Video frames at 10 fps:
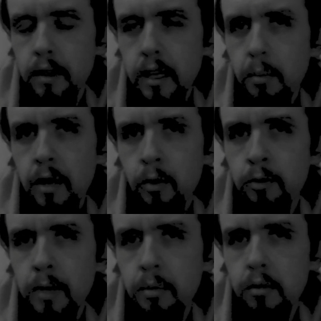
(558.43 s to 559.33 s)
think about
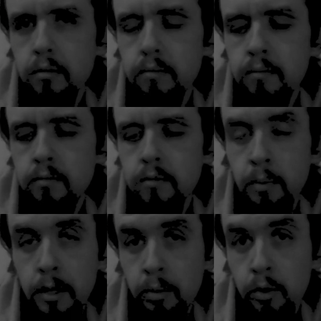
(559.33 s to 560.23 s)
those people.
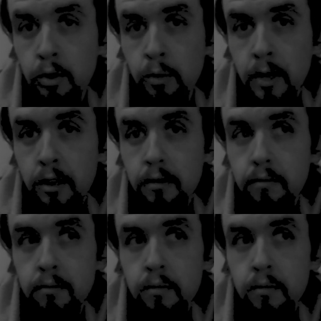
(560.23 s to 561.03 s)
The people who do it better,